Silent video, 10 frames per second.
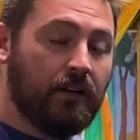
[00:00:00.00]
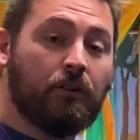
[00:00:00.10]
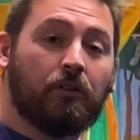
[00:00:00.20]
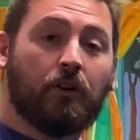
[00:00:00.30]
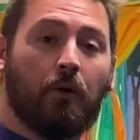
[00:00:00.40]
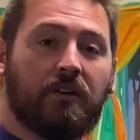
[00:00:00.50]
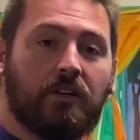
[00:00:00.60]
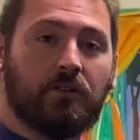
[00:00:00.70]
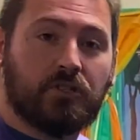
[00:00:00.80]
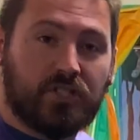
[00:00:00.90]
You can go into
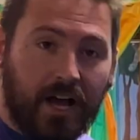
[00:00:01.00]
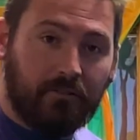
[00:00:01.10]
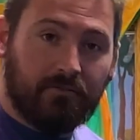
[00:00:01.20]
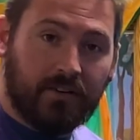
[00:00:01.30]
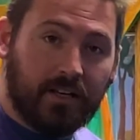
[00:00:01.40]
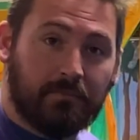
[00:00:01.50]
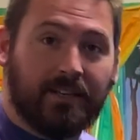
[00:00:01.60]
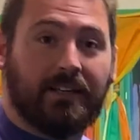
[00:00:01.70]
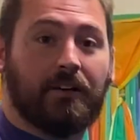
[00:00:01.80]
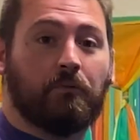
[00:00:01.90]
your shelf and
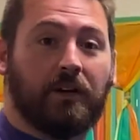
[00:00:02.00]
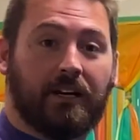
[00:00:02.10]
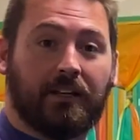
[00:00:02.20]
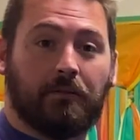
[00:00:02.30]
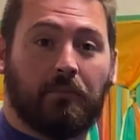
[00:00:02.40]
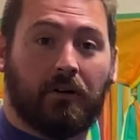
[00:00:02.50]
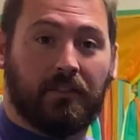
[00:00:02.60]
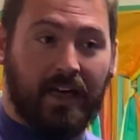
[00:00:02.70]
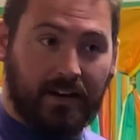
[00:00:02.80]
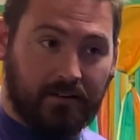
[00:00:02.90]
begin reading the book then.